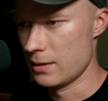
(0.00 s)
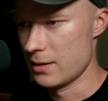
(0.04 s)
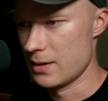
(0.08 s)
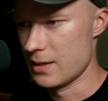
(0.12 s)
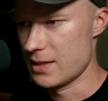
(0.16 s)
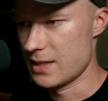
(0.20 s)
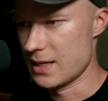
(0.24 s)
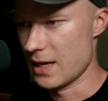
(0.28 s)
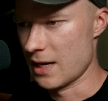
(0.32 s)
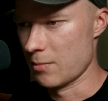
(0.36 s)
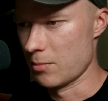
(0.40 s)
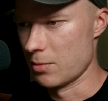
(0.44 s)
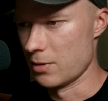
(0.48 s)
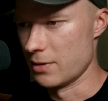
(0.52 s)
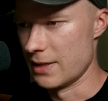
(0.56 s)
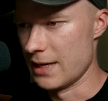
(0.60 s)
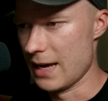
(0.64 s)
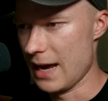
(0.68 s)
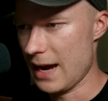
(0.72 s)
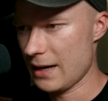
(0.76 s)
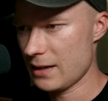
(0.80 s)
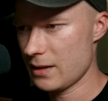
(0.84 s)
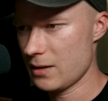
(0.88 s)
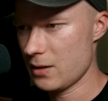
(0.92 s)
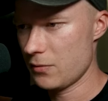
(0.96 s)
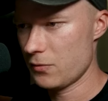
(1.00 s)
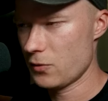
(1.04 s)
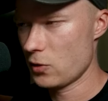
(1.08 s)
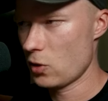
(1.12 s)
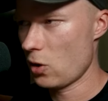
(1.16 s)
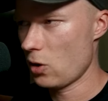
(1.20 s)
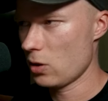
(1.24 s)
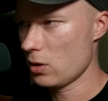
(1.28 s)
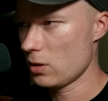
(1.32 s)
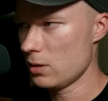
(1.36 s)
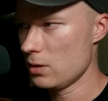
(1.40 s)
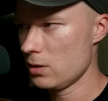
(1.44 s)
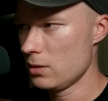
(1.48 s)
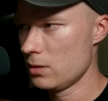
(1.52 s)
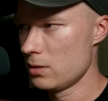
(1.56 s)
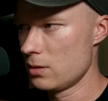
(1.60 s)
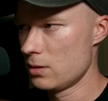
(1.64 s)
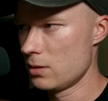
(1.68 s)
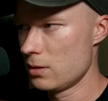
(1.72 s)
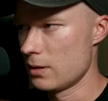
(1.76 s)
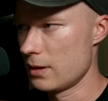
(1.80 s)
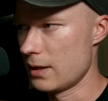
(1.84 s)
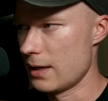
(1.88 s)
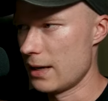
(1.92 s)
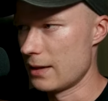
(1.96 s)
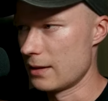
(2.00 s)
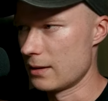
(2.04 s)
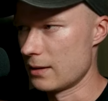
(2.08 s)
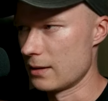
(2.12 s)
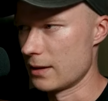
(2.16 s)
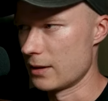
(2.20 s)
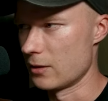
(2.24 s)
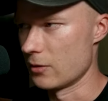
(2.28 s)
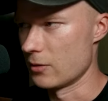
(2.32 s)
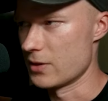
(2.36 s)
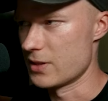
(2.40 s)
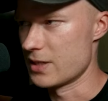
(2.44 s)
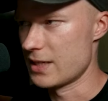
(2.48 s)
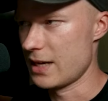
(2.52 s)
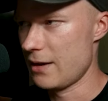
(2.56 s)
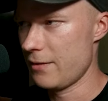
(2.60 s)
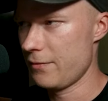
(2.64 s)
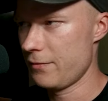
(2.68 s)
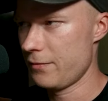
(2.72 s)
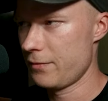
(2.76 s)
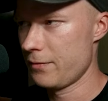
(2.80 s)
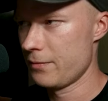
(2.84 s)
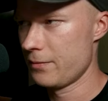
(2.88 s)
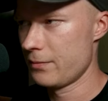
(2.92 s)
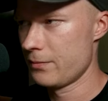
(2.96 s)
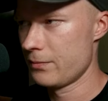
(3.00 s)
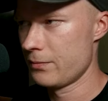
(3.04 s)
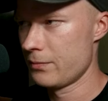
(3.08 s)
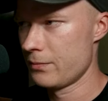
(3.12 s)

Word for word: disable the active toggle and click on save.